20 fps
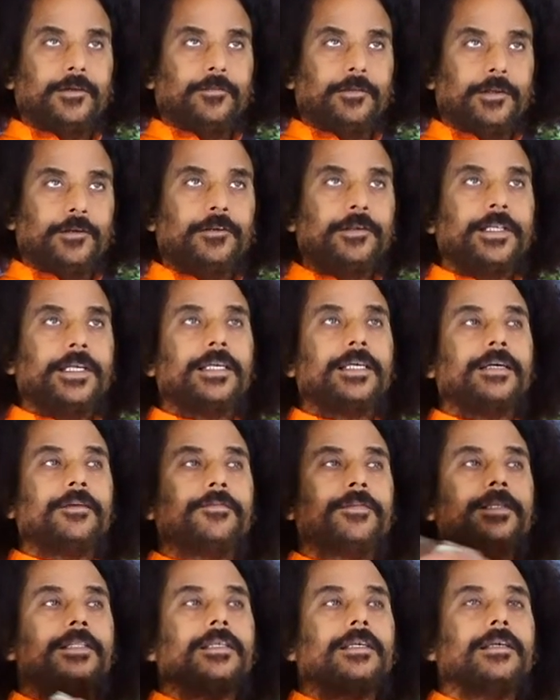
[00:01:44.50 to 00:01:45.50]
When you take
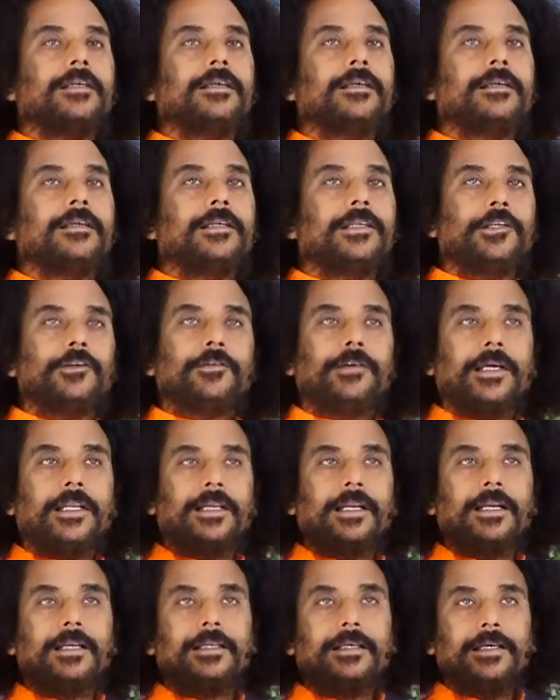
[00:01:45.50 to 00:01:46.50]
everything, you
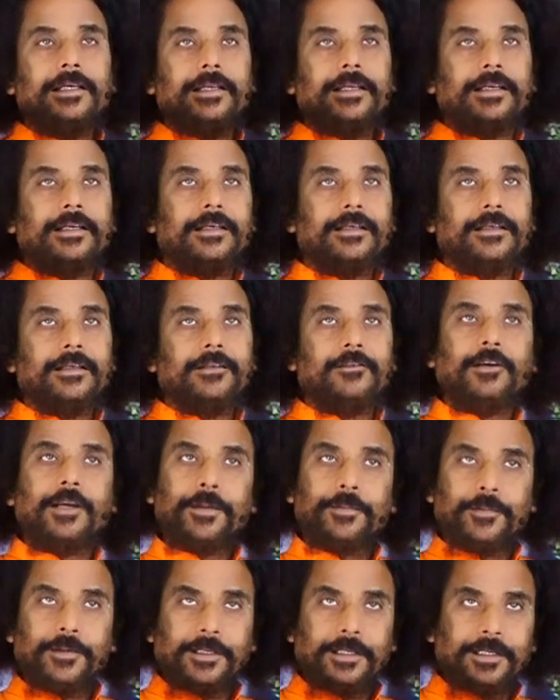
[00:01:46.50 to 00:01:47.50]
cannot create, you
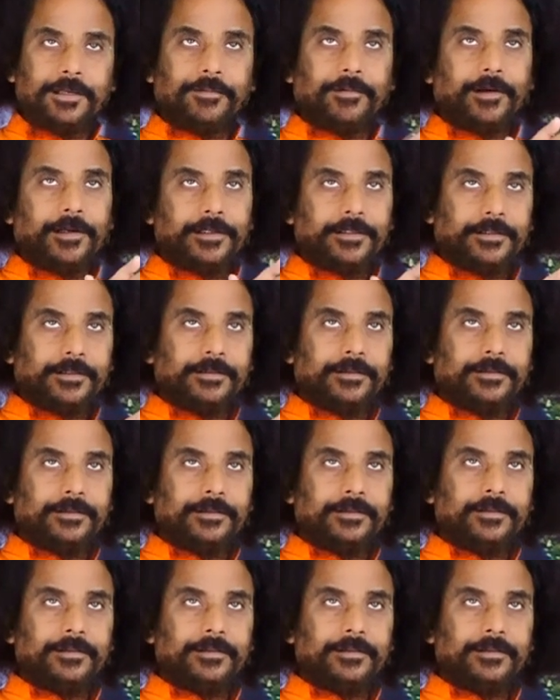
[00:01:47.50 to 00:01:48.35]
have to give also.